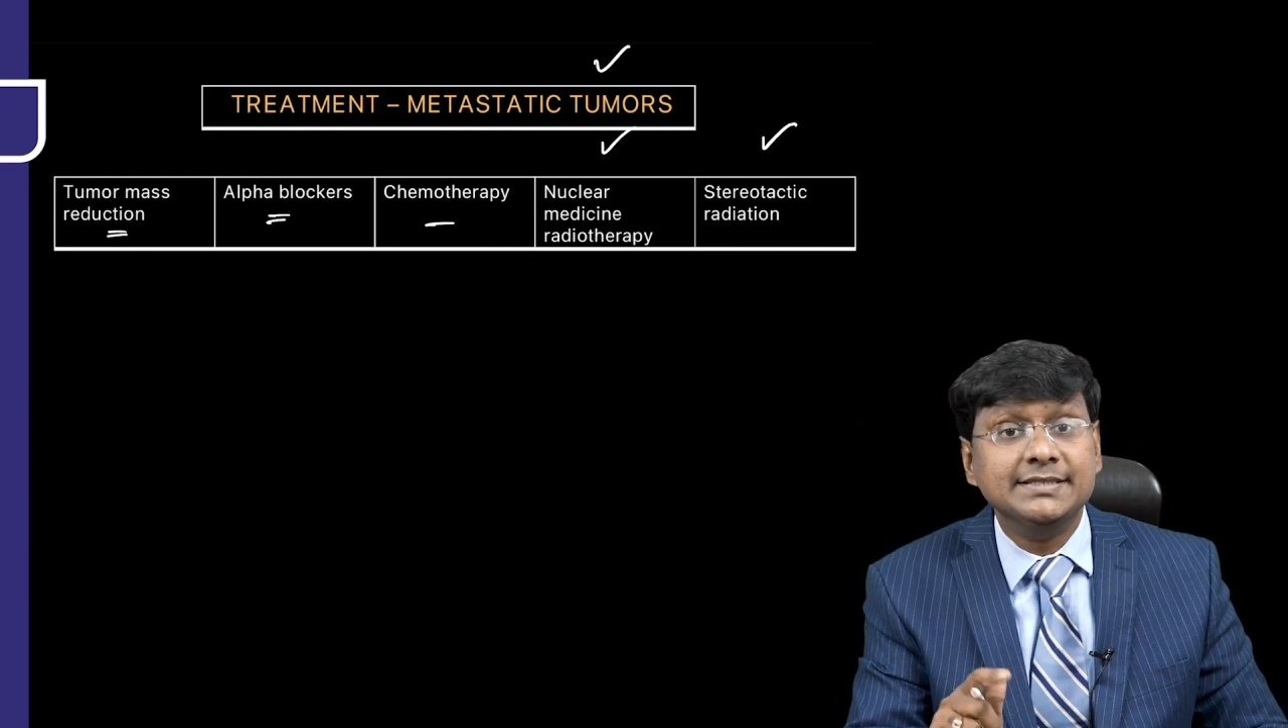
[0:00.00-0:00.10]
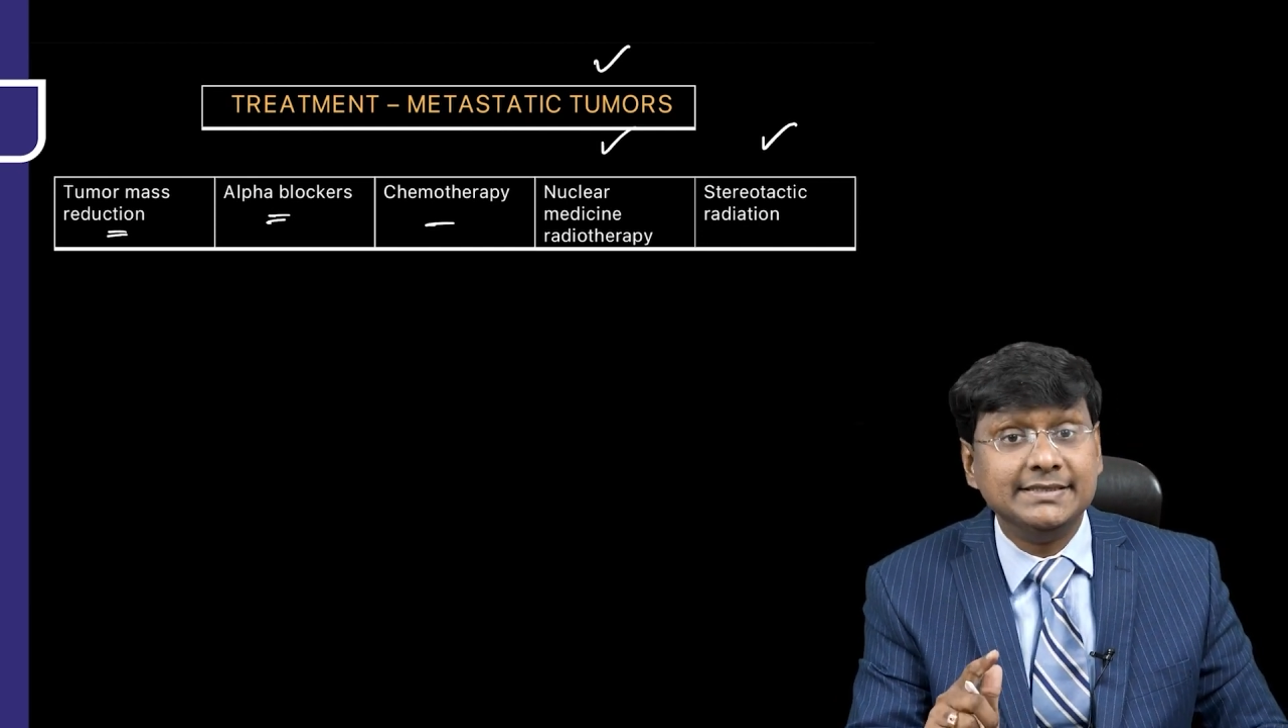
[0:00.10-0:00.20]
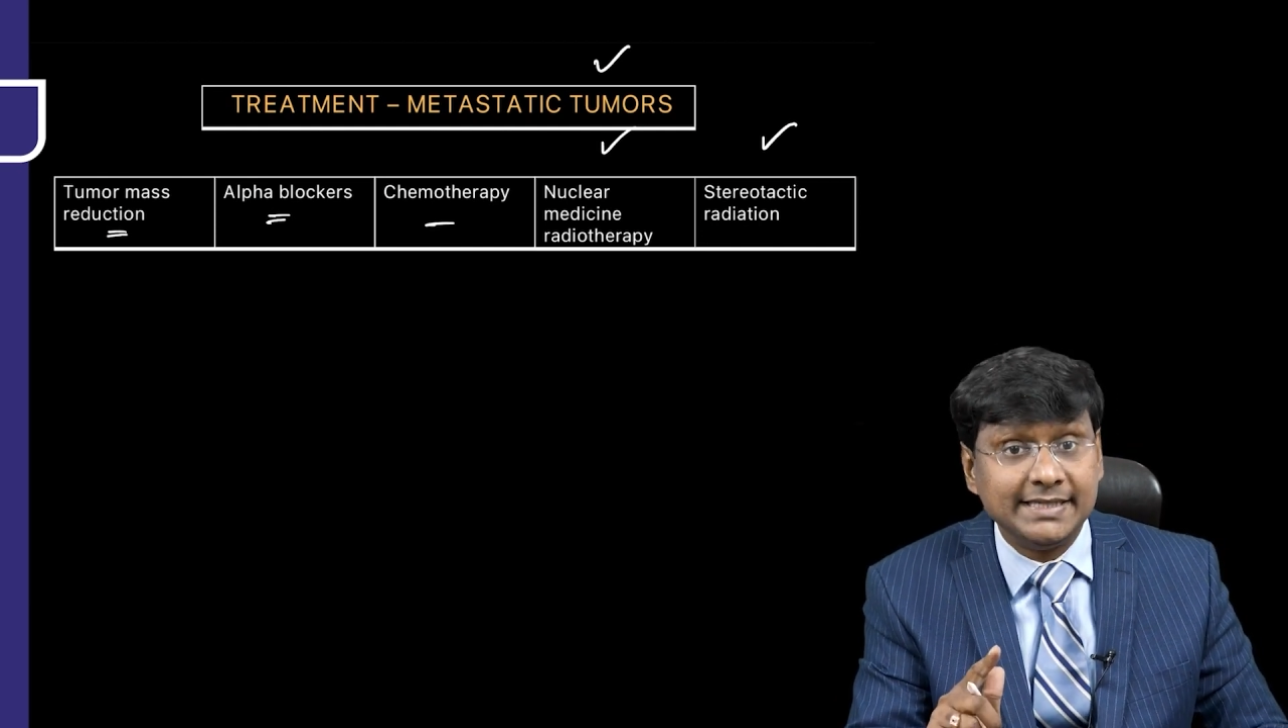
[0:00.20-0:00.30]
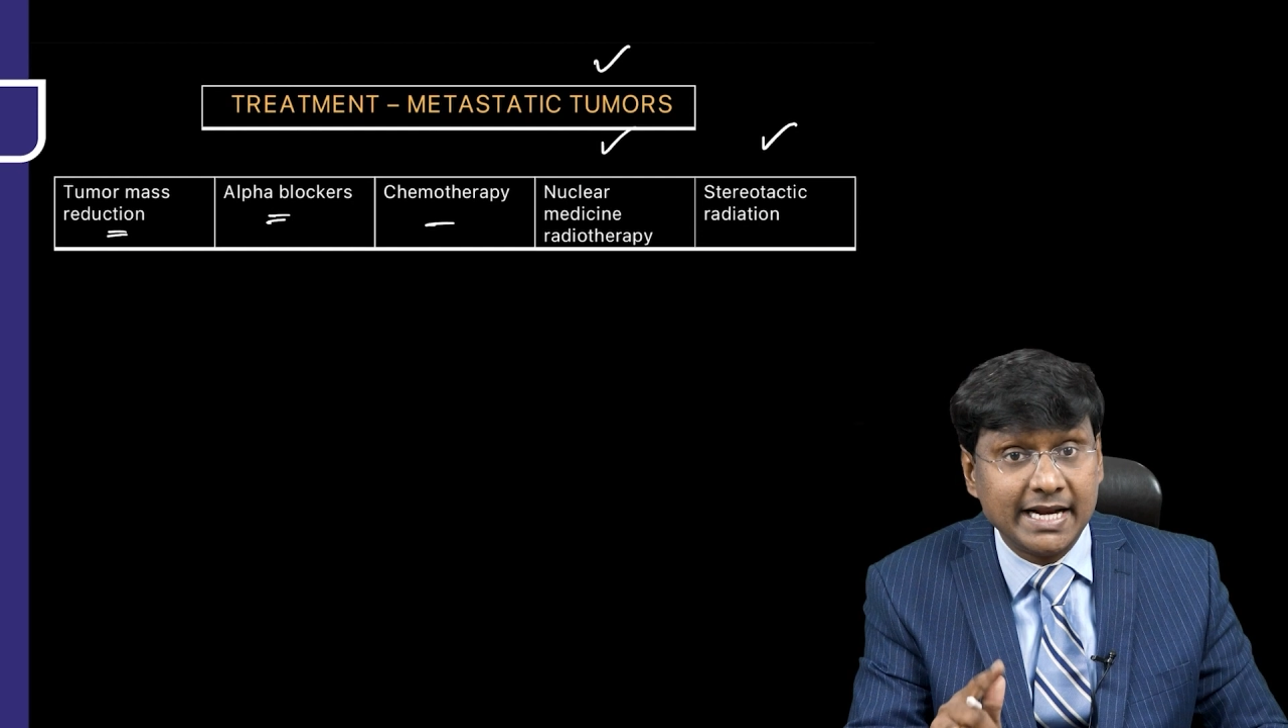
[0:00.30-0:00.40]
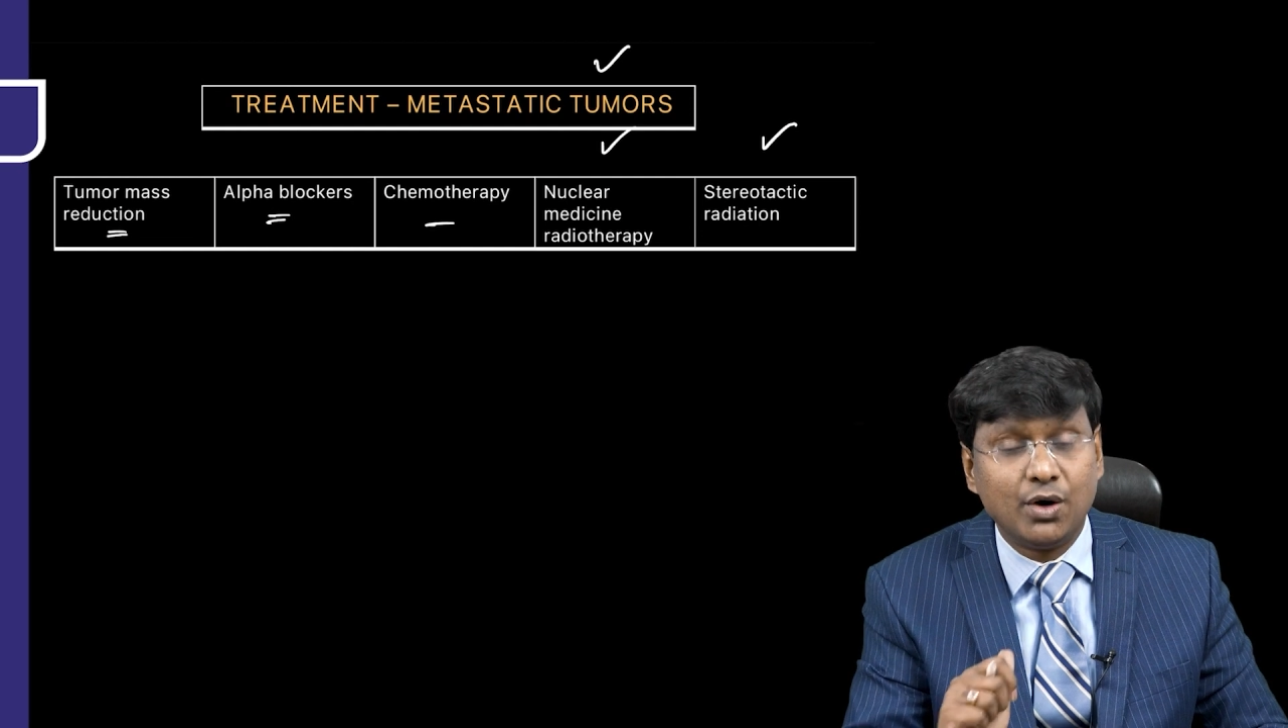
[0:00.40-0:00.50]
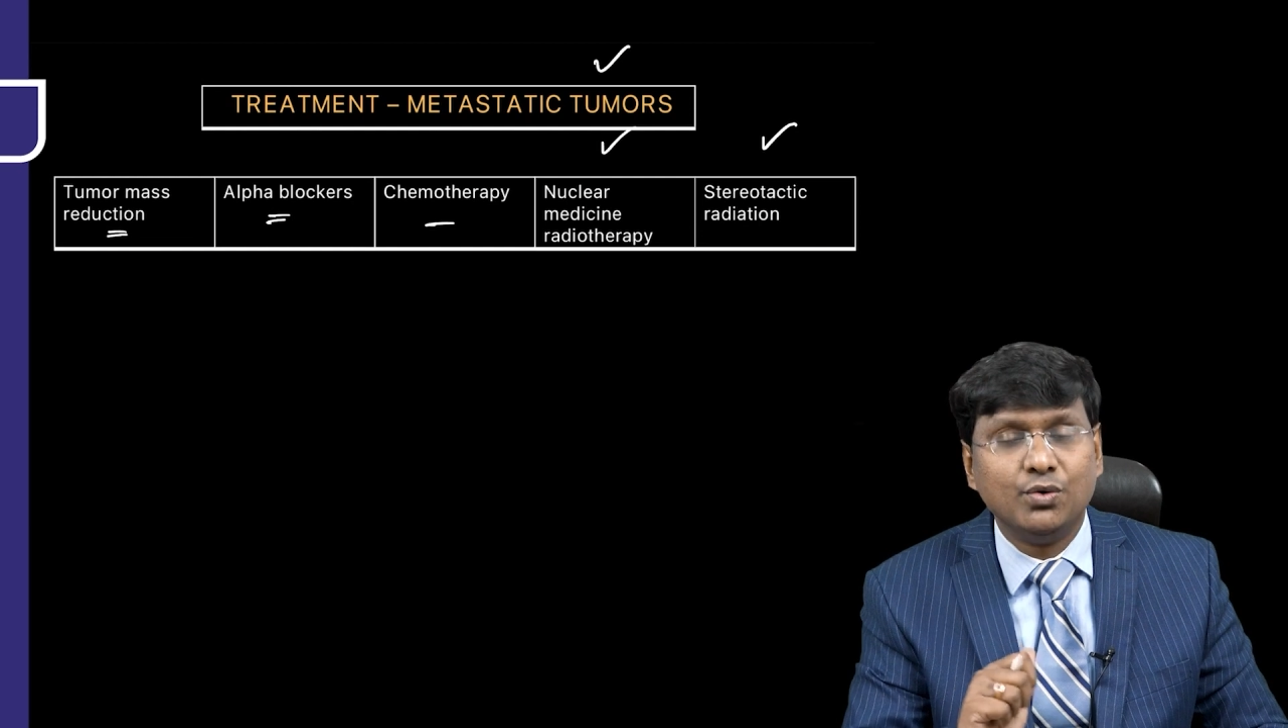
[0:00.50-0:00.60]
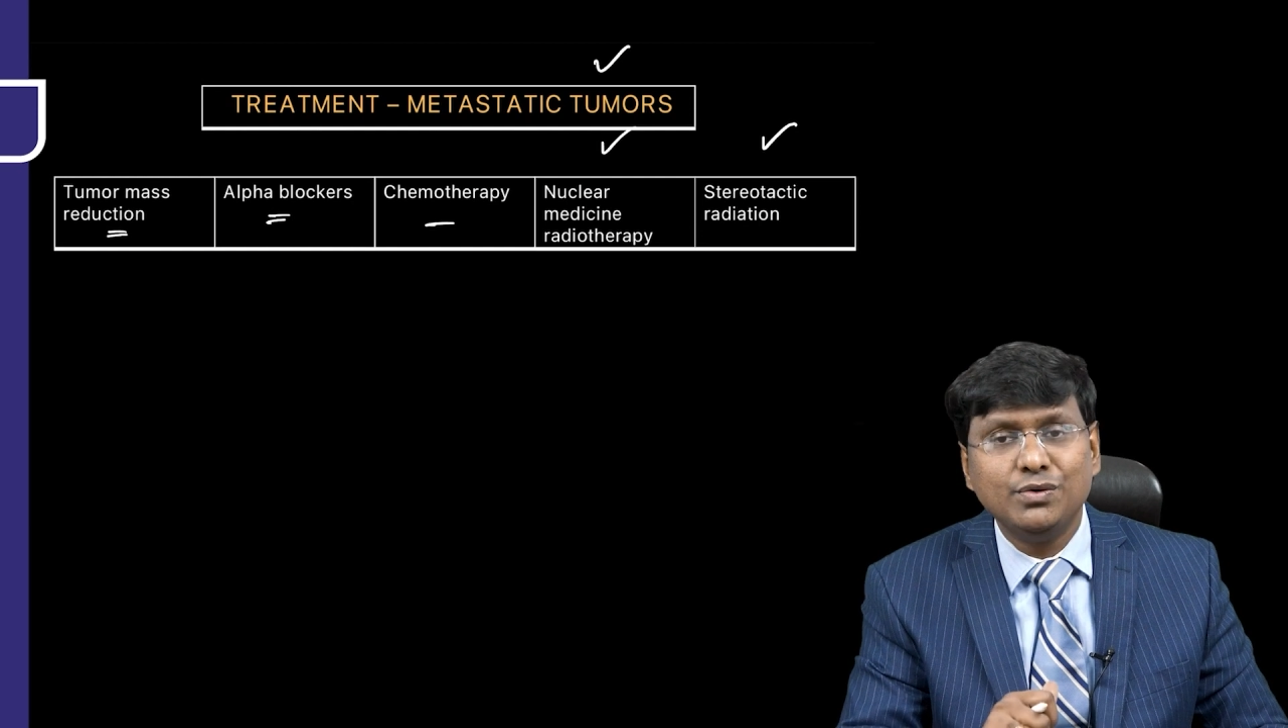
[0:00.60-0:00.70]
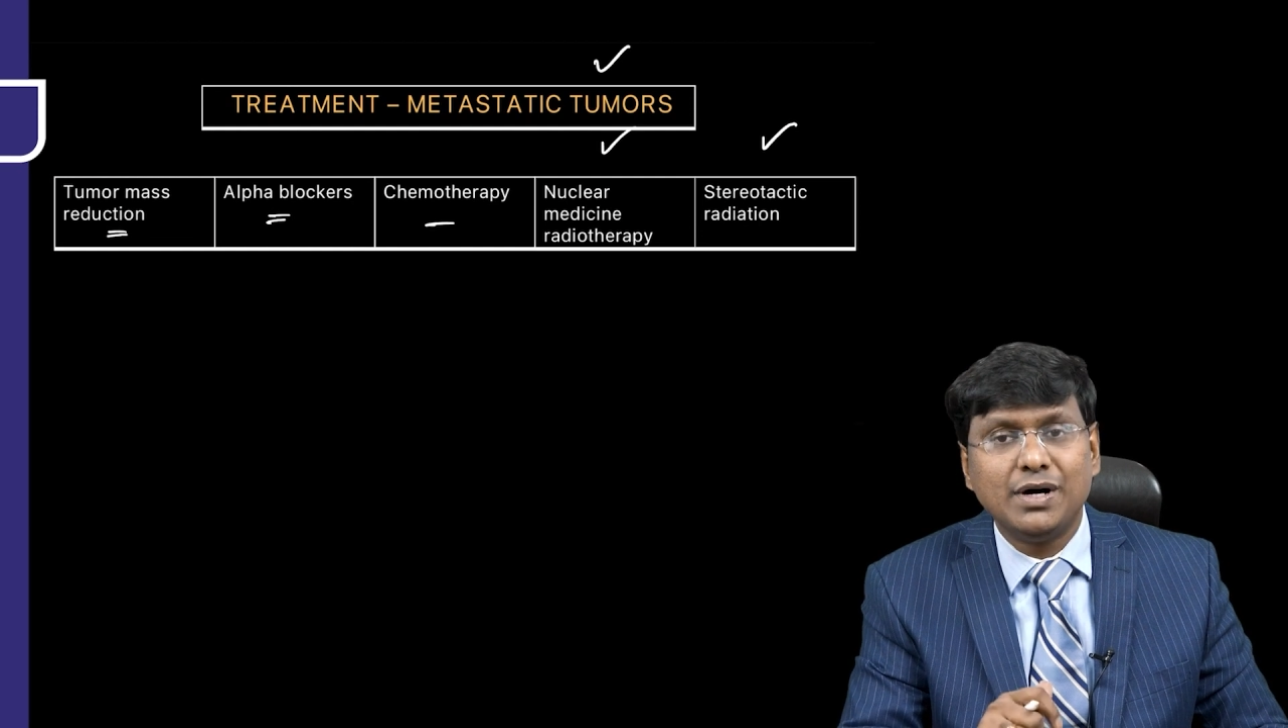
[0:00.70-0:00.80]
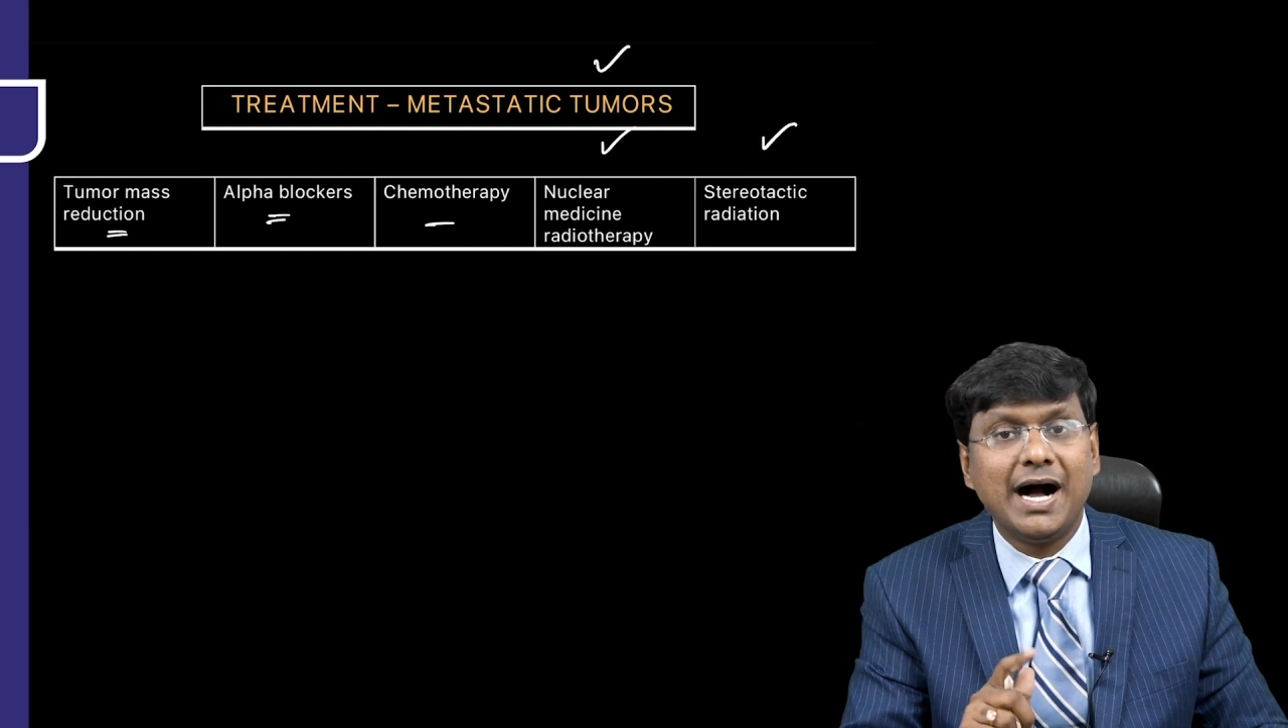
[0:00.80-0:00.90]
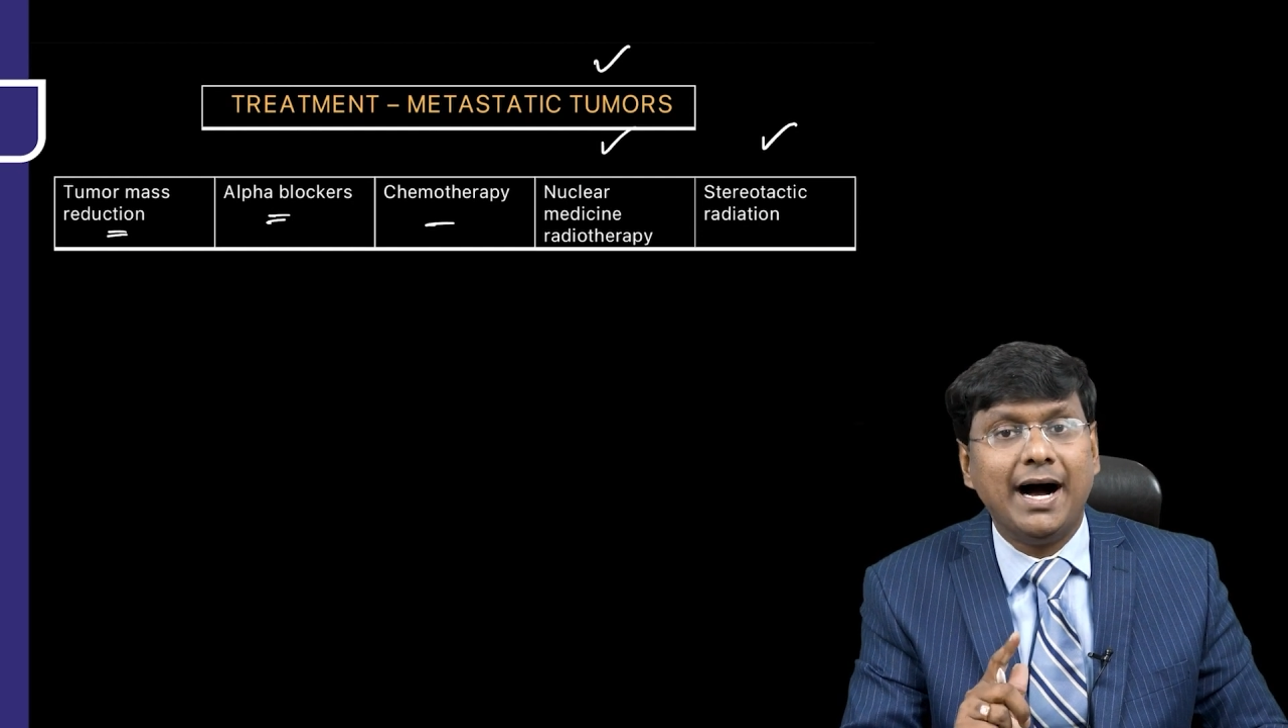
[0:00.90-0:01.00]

Now,